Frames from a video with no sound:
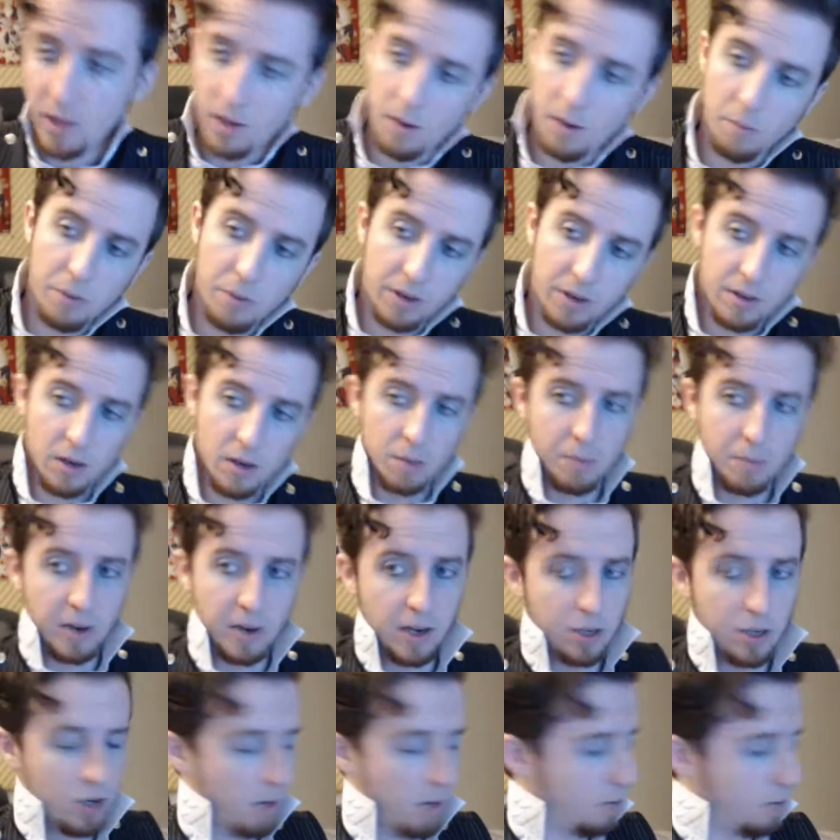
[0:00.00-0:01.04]
Picked it up
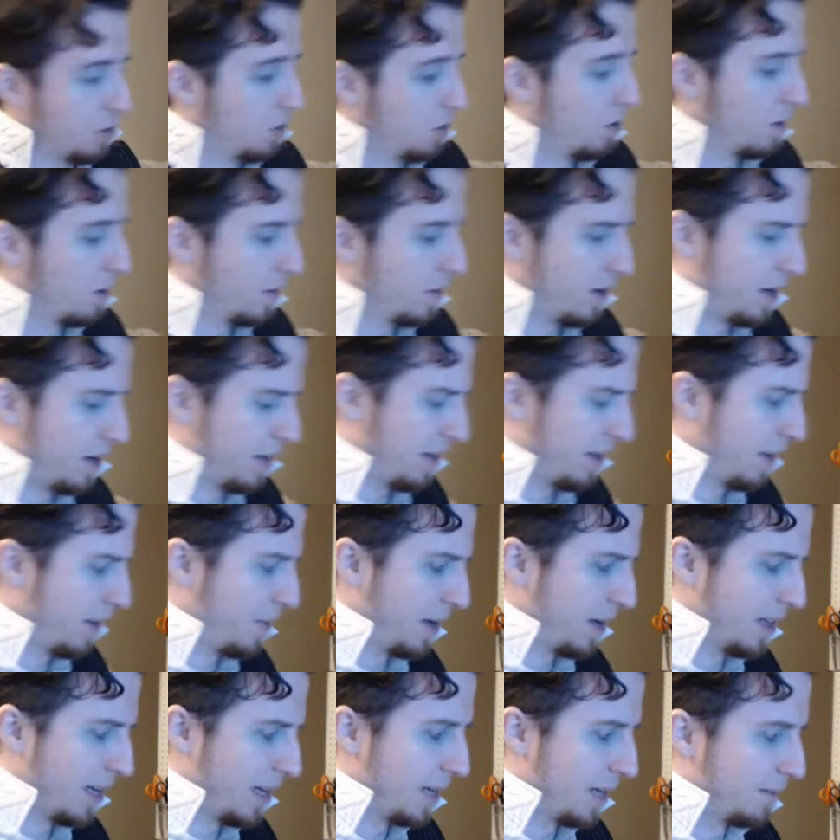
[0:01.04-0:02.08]
at Shoppers Drug Mart. I think I
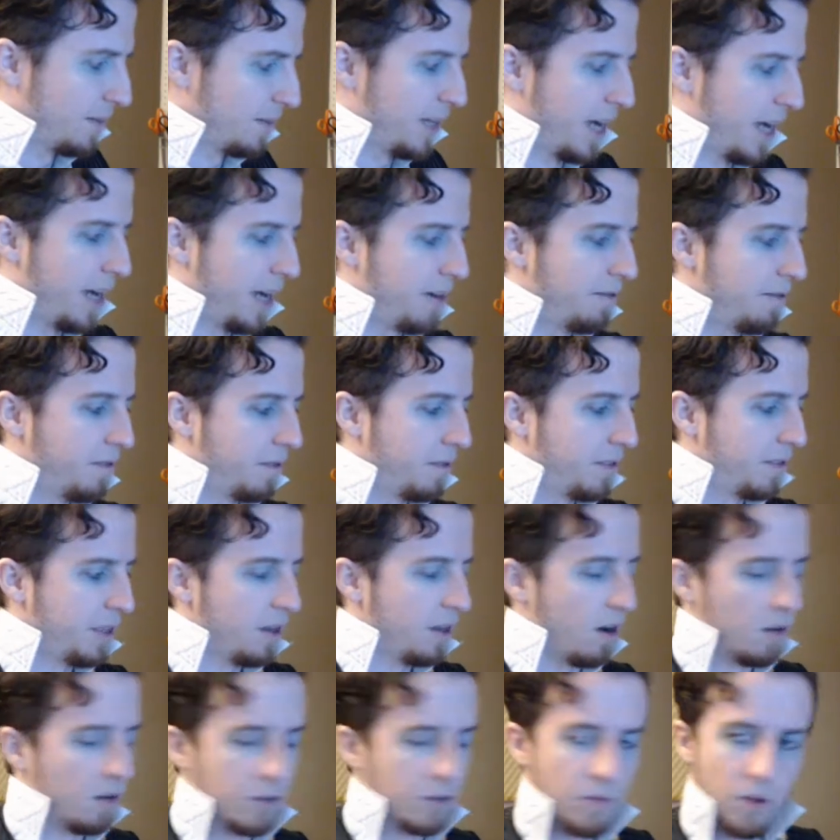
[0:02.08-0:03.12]
paid like $10,
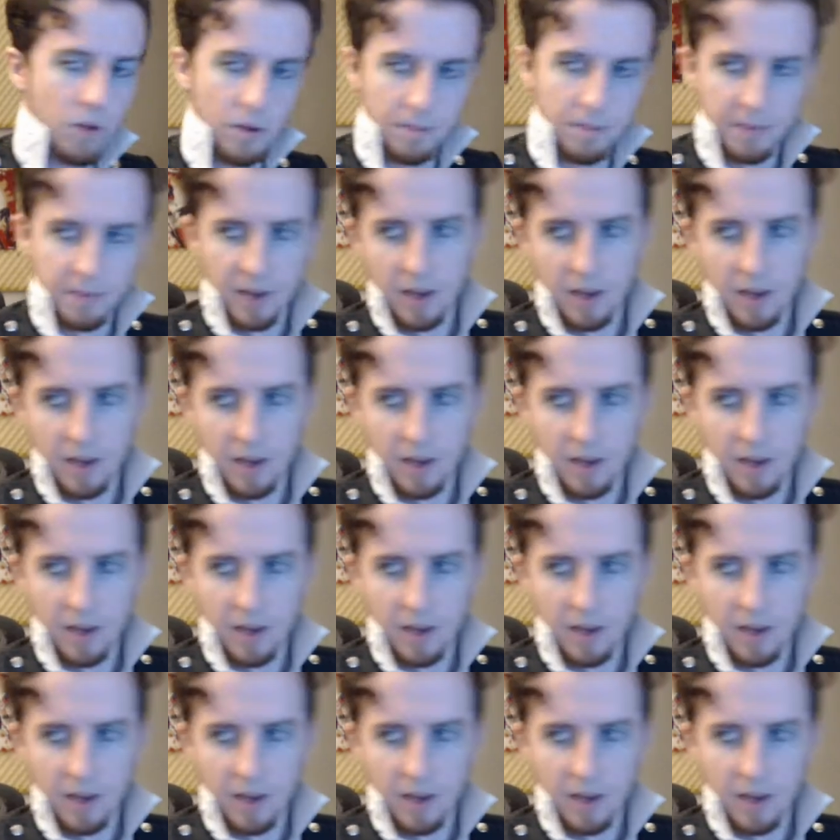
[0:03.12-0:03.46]
$15 for it.